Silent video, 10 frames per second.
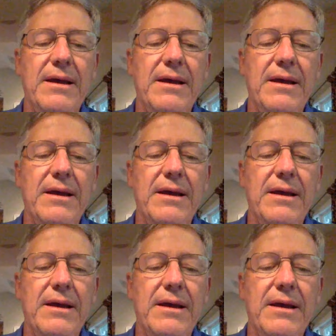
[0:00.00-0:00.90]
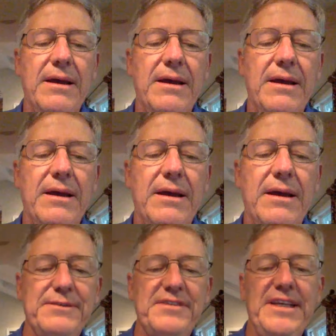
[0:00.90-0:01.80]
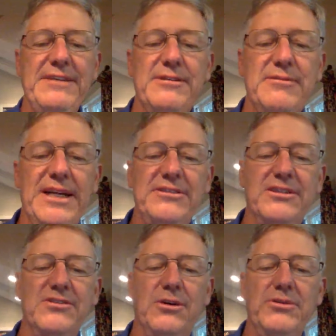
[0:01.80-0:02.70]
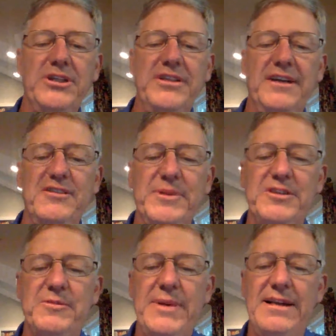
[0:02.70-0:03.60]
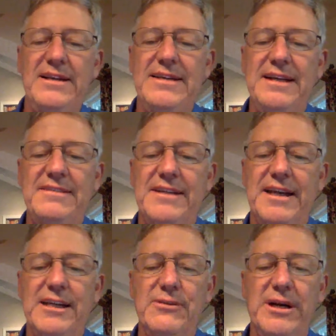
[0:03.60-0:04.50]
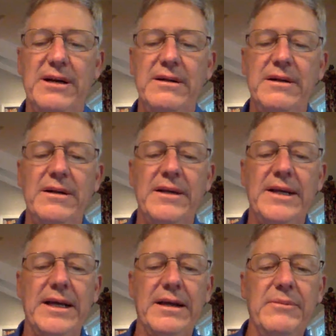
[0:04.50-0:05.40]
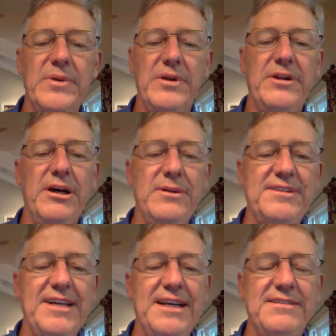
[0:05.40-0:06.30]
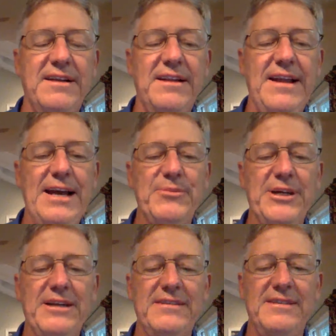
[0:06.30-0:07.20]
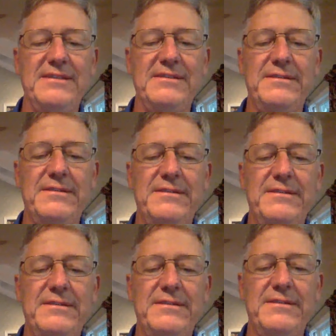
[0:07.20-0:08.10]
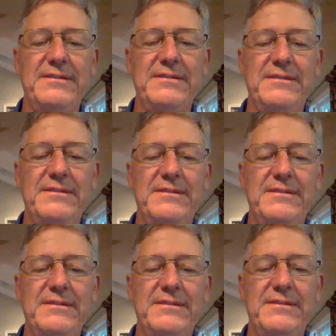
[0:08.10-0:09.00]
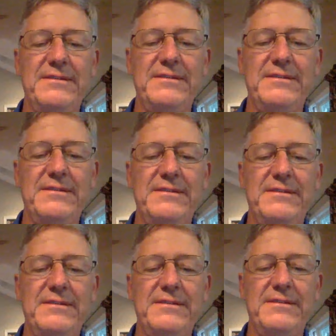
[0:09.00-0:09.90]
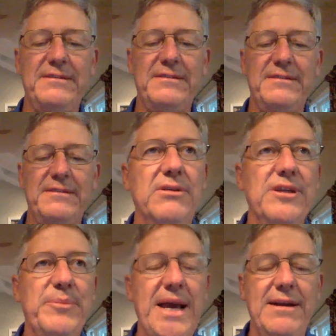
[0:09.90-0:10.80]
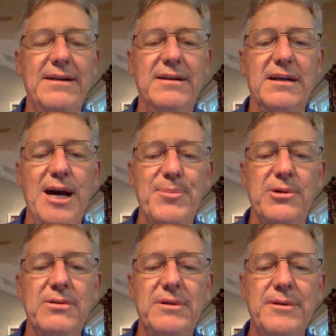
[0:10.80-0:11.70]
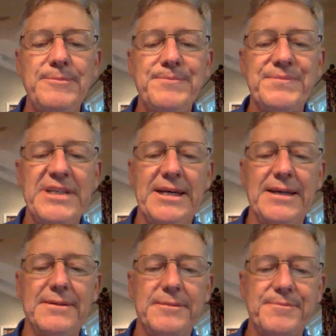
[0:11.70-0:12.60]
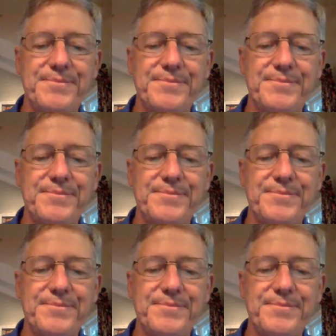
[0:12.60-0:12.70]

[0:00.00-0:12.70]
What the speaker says: Next question, have any of Steve and Rachel's older chicks been spotted nesting anywhere? No is the answer to that, but it's extremely unlikely that they would have been, because we've only banded a couple, and